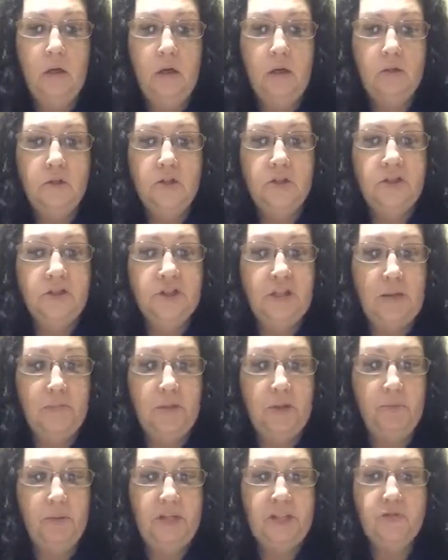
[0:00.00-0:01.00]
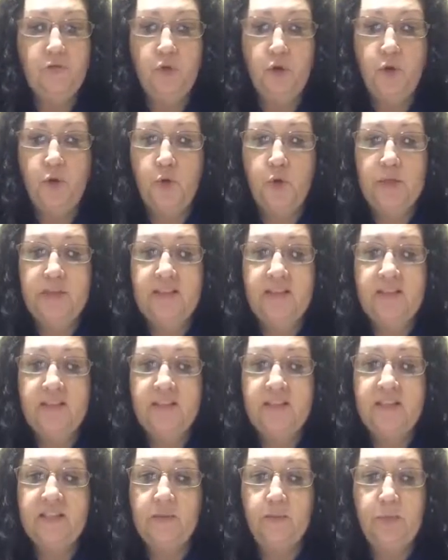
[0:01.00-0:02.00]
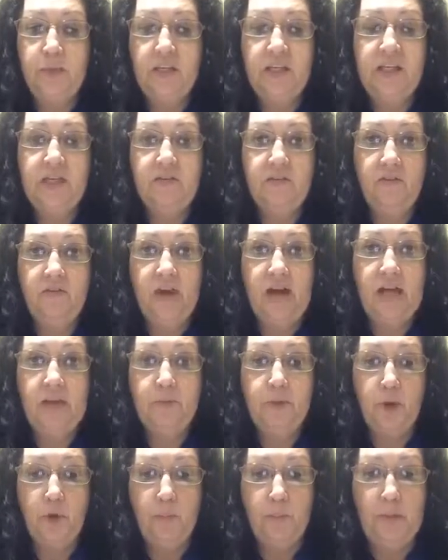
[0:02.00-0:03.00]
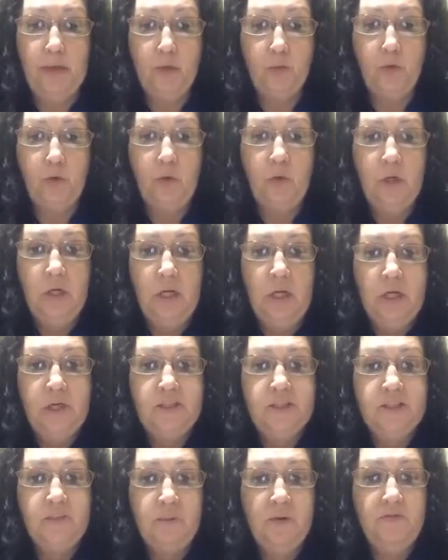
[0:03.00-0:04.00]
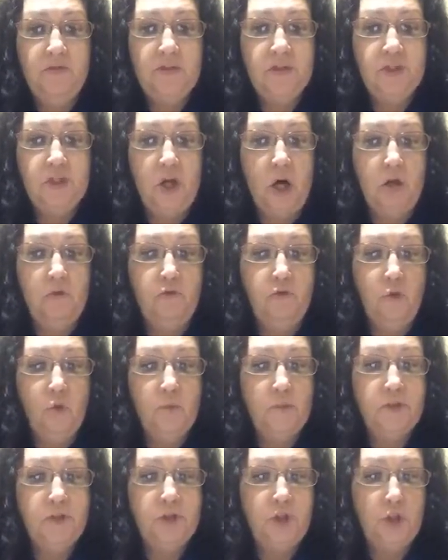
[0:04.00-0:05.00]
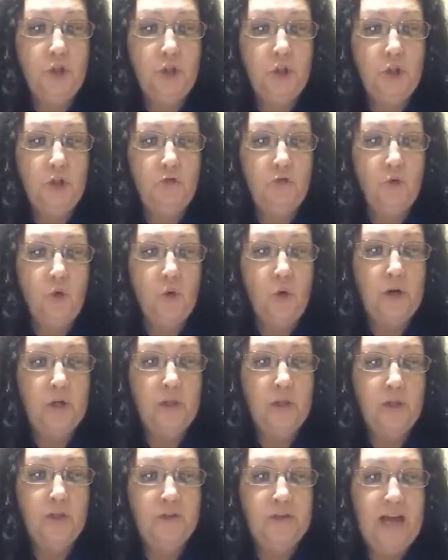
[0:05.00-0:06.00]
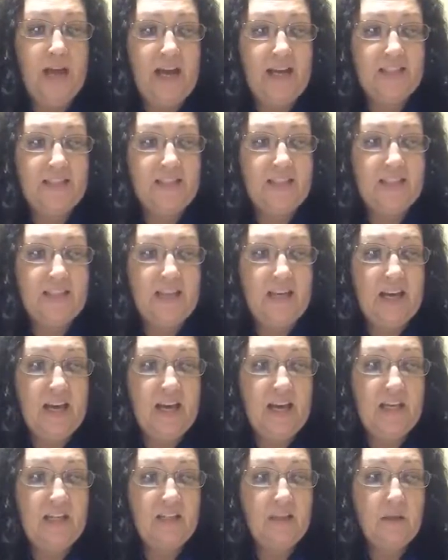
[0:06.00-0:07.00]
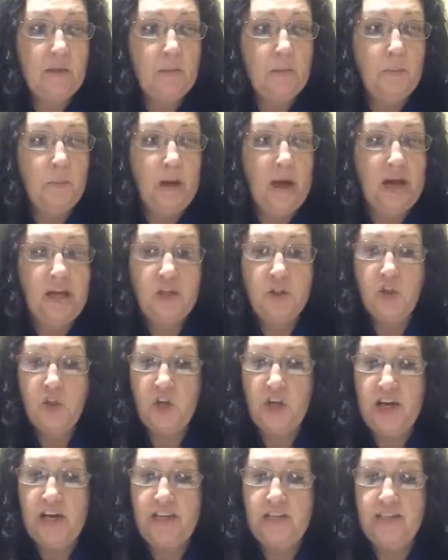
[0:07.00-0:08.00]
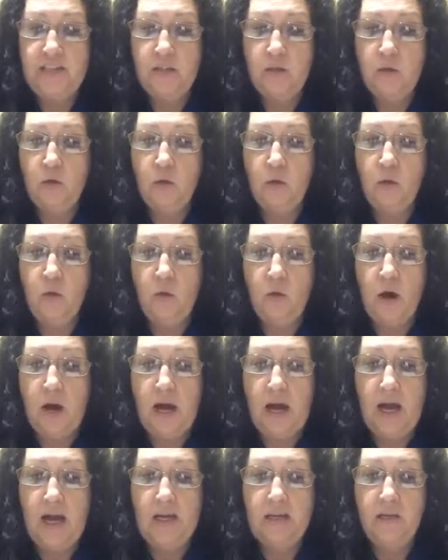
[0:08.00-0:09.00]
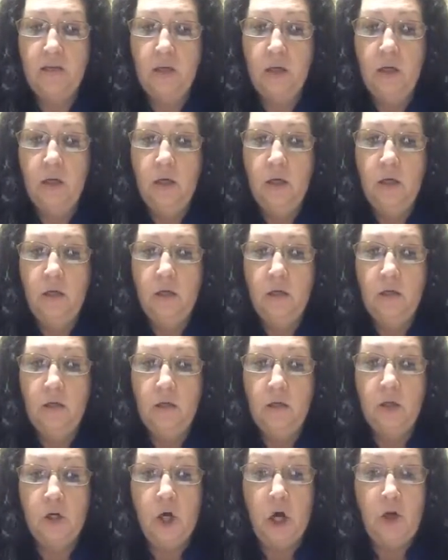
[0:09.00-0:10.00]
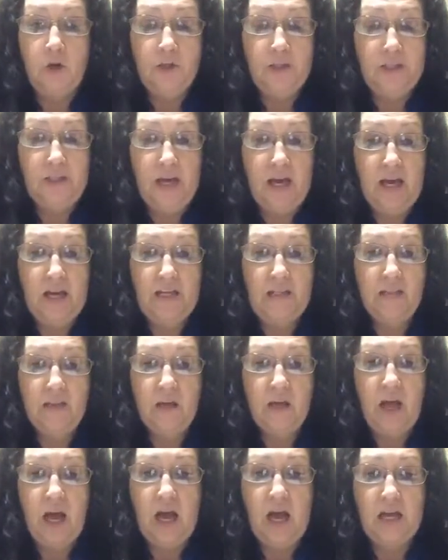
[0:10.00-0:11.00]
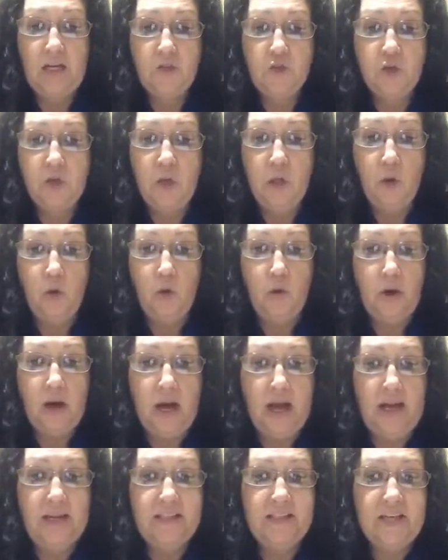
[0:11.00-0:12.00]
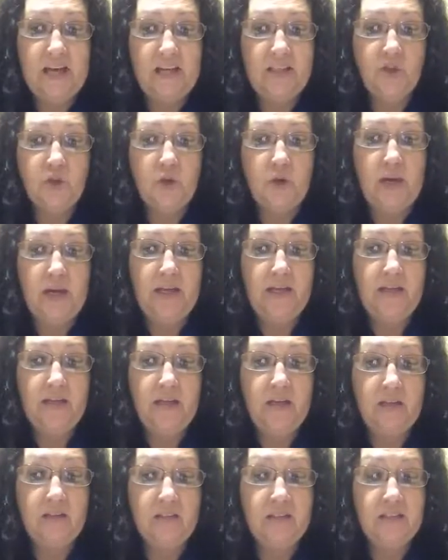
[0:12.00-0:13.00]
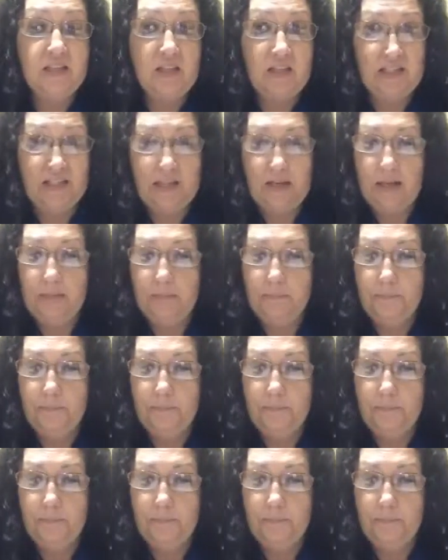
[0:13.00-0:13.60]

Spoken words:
to supplements for increasing the stability of the vitamin or mineral. Some of the salt forms to look for include acetate, bitrate, chloride, gluconate, hydrochloride, nitrate, and succinate.